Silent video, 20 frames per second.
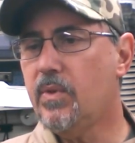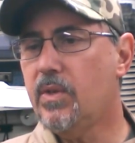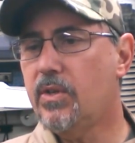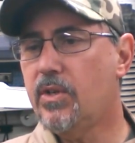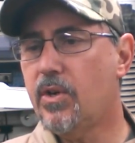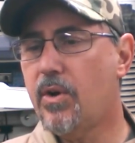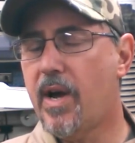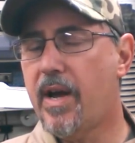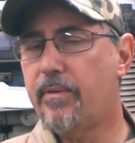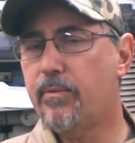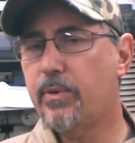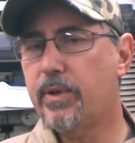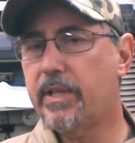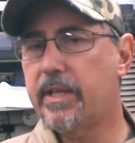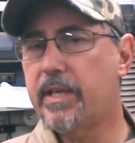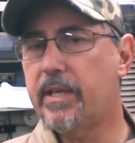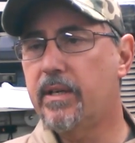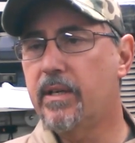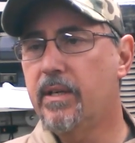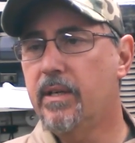you know I
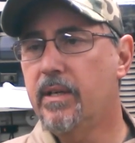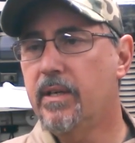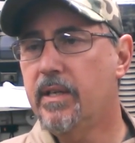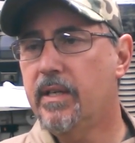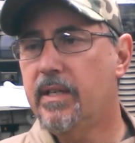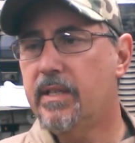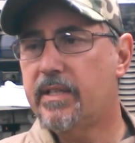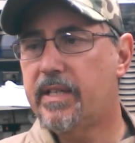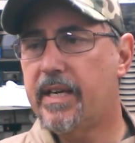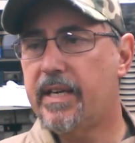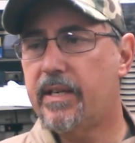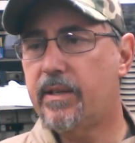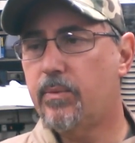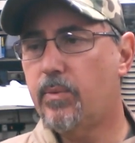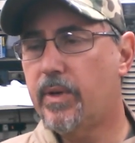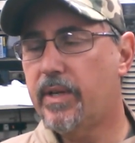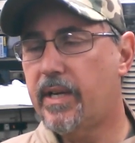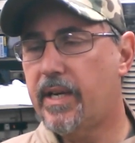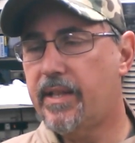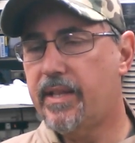really taken
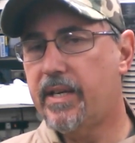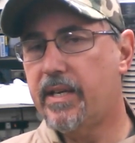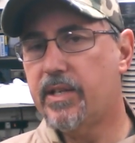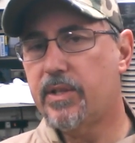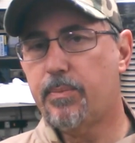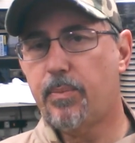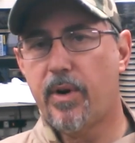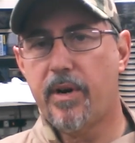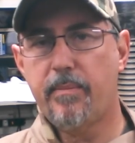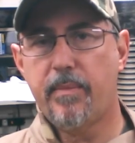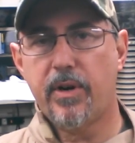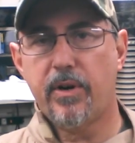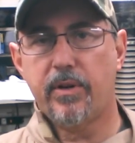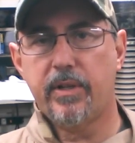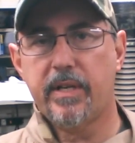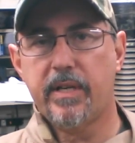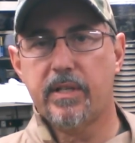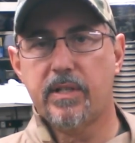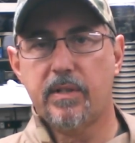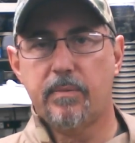what I think is
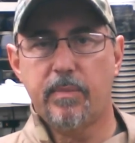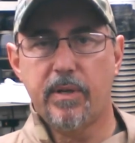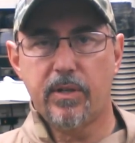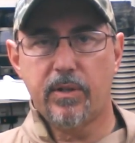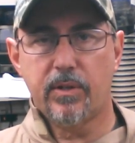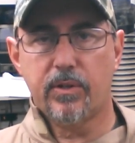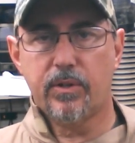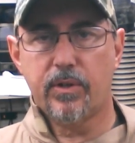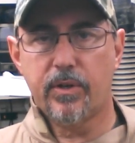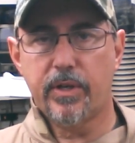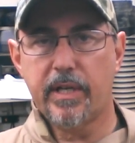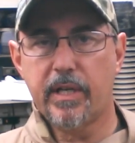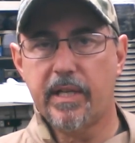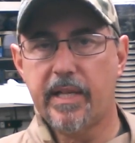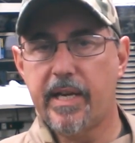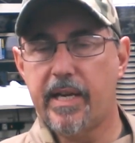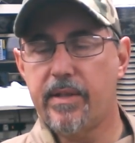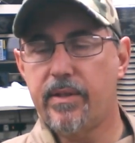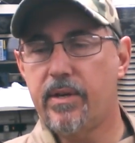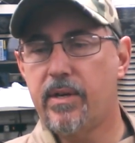primarily a spindle turning
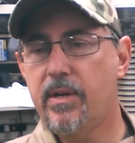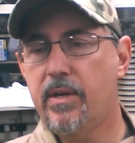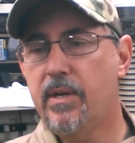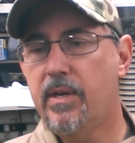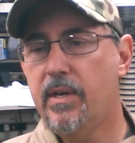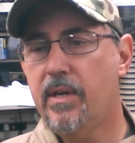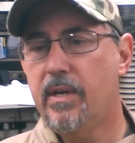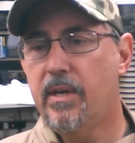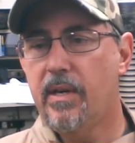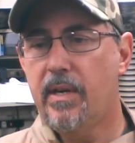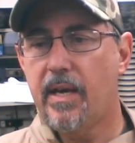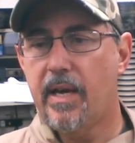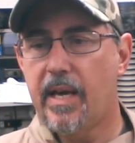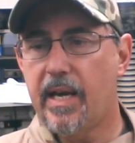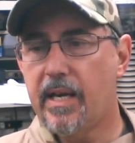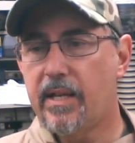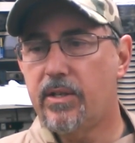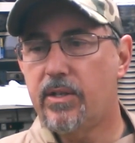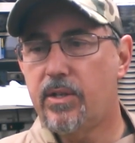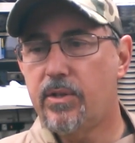lathe
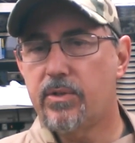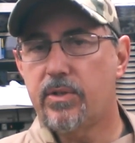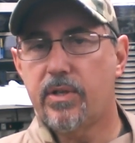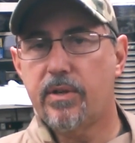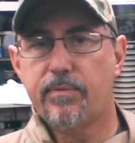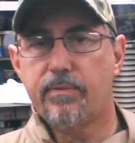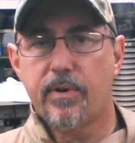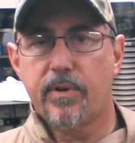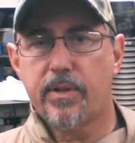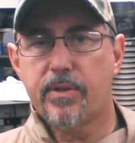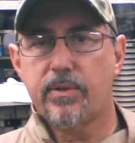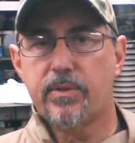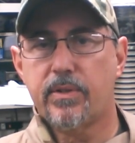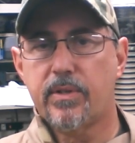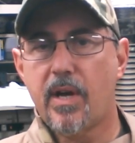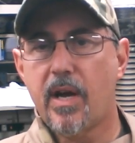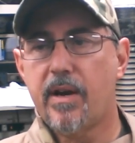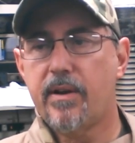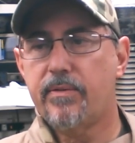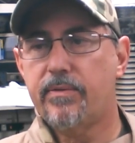and used it for other
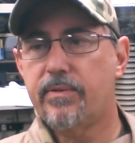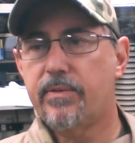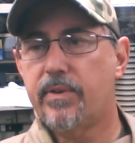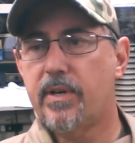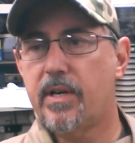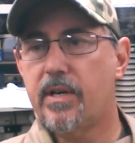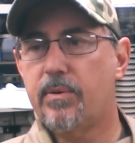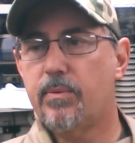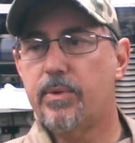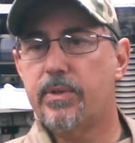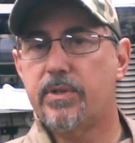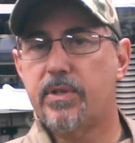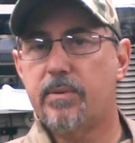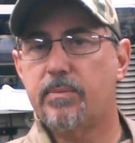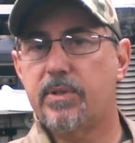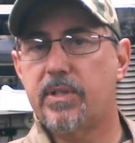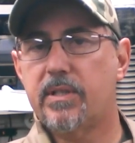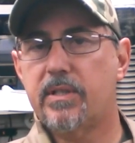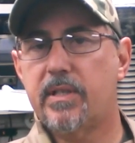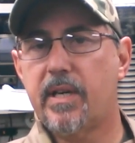stuff uh, with some
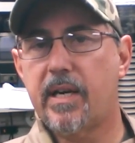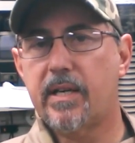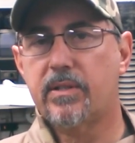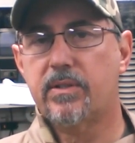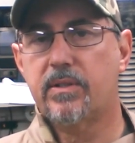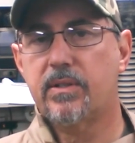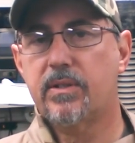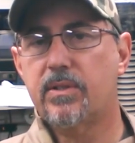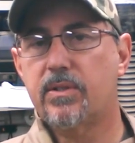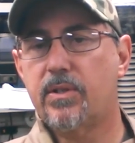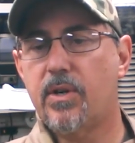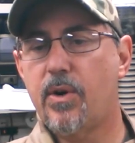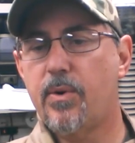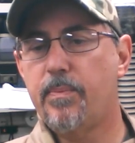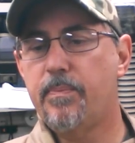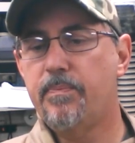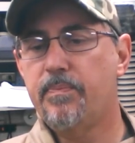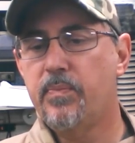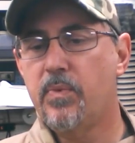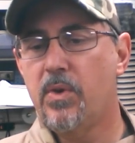success. So
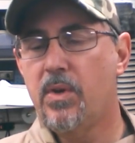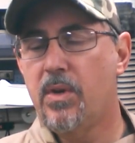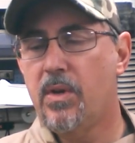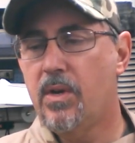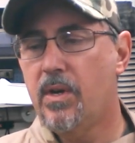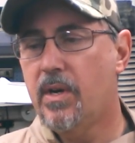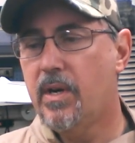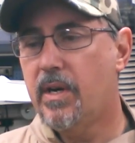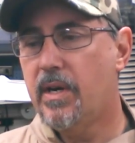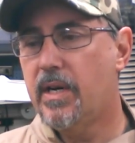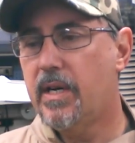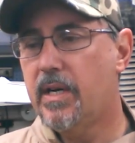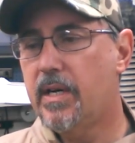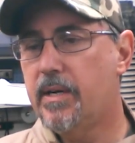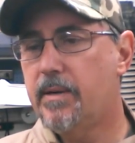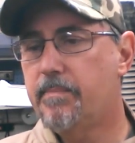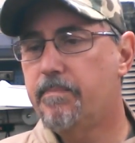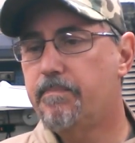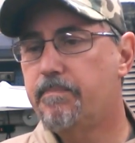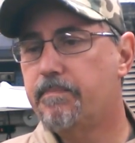
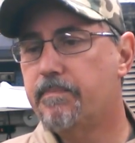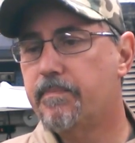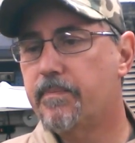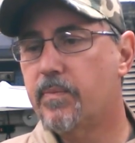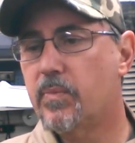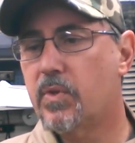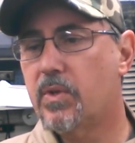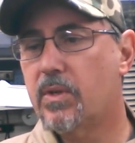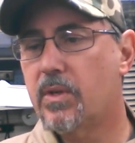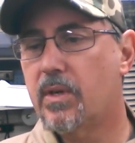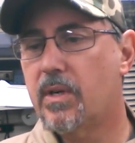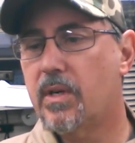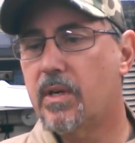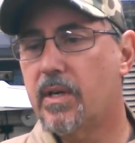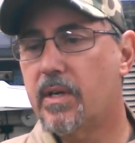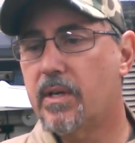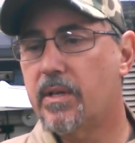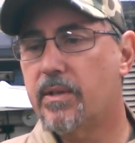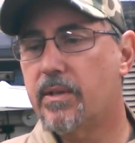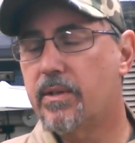um,
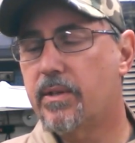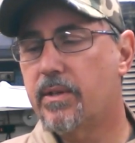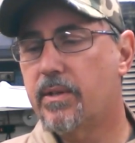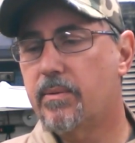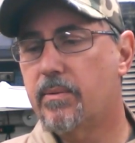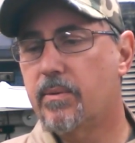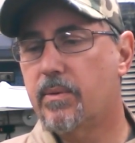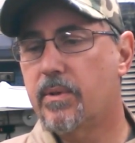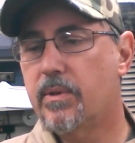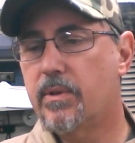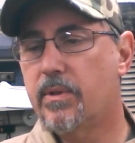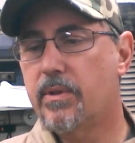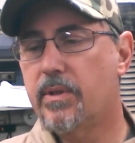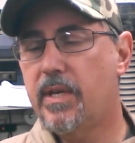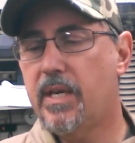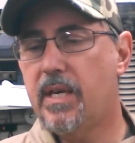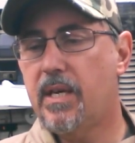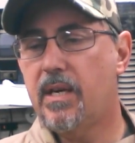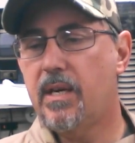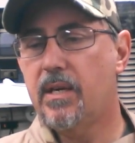uh,
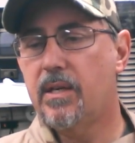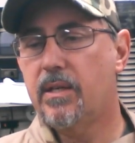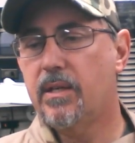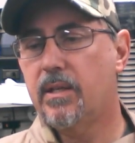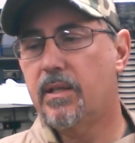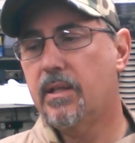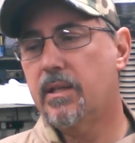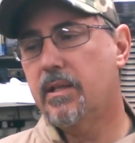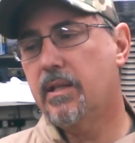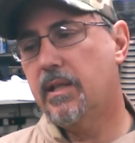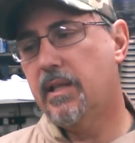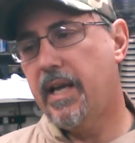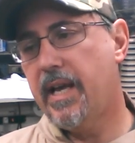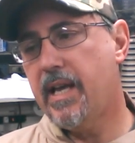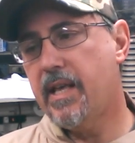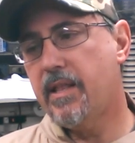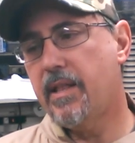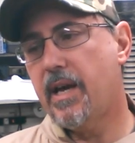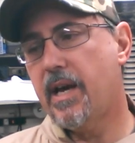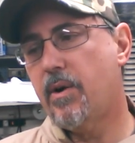the
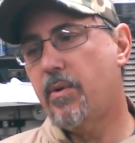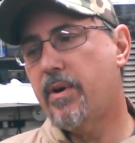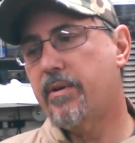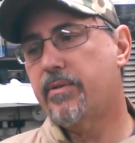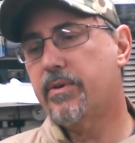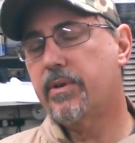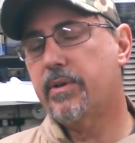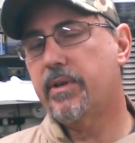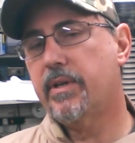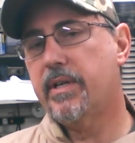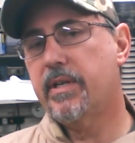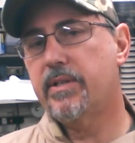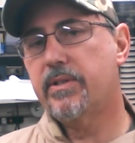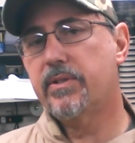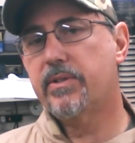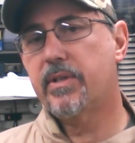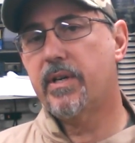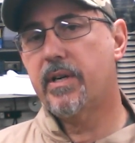lathe, however, is